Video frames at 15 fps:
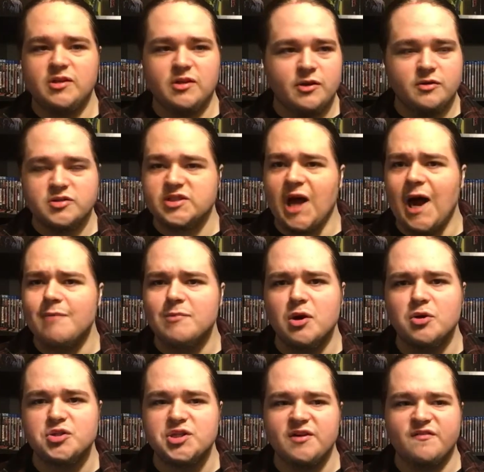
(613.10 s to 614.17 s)
stop
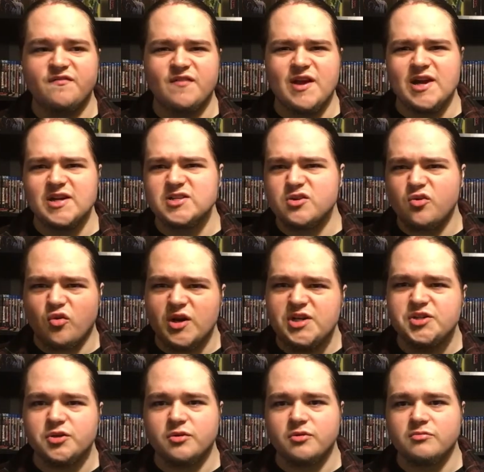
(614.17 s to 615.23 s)
motion effects,
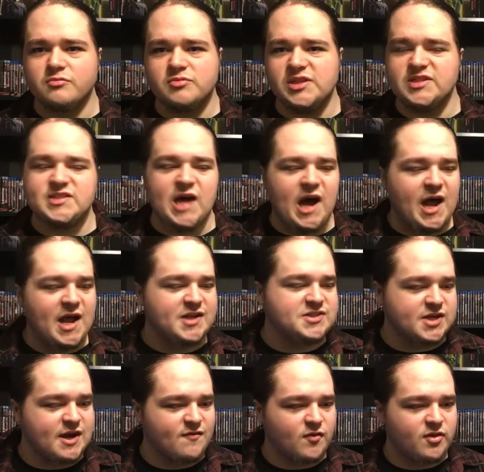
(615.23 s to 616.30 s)
creature designs, and
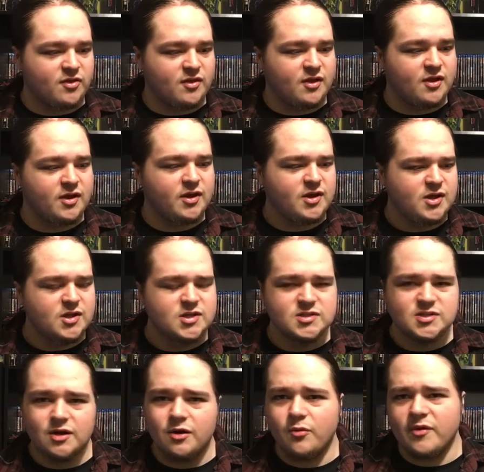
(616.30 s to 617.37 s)
everything.
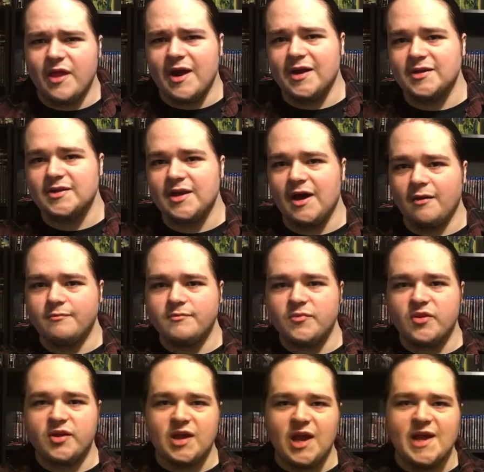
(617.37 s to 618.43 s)
So without a doubt, The
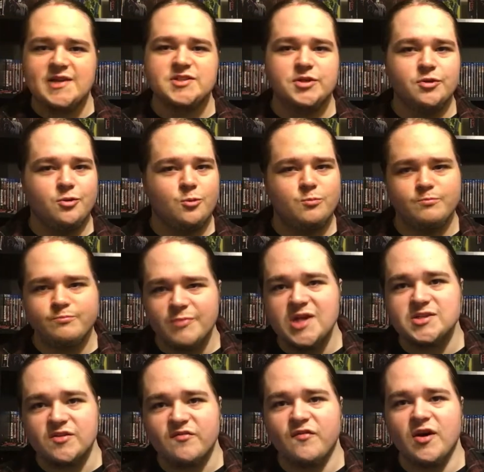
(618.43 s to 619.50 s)
Gate 2 is
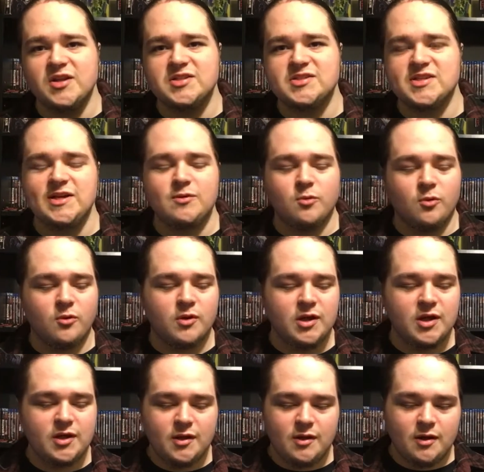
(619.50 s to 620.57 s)
a fun sequel.
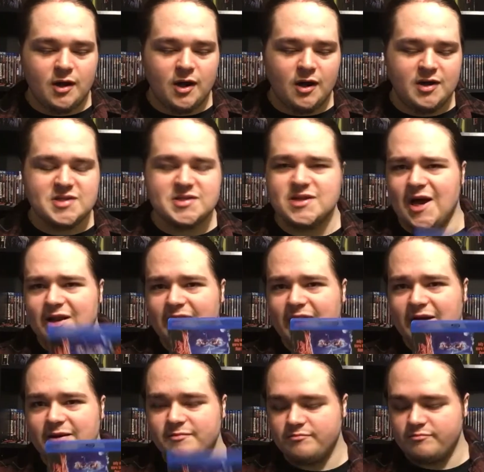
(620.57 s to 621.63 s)
It's not
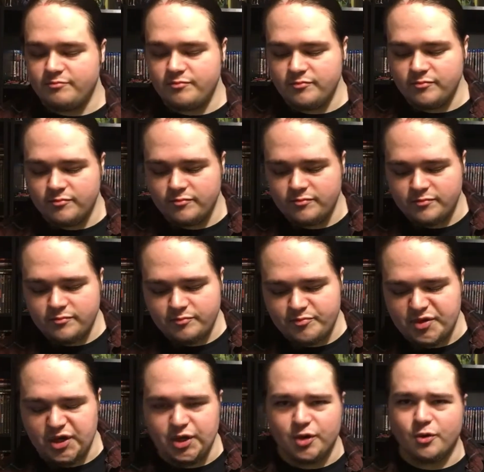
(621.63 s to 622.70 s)
like
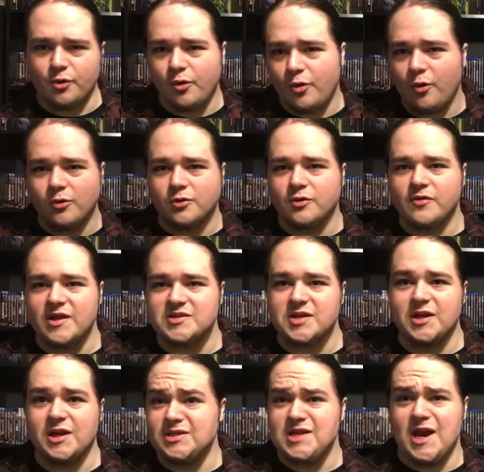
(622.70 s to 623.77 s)
pure horror that's
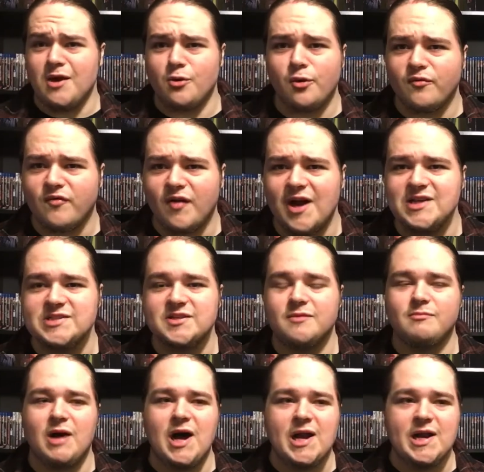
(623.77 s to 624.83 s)
gonna terrify
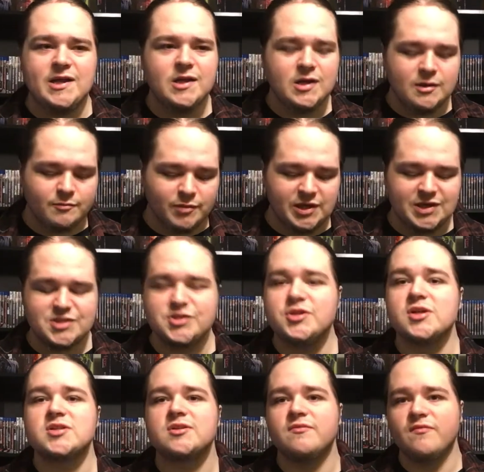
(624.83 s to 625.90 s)
somebody, but it's
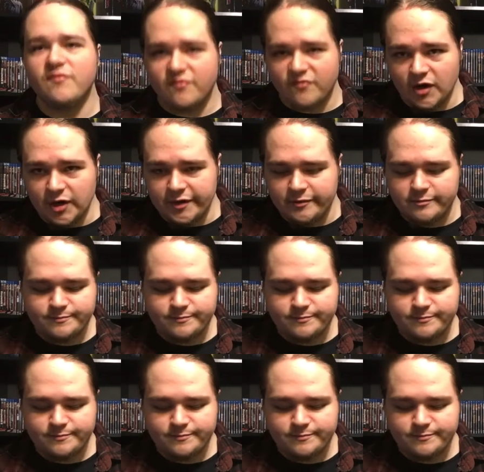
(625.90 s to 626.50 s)
just fun.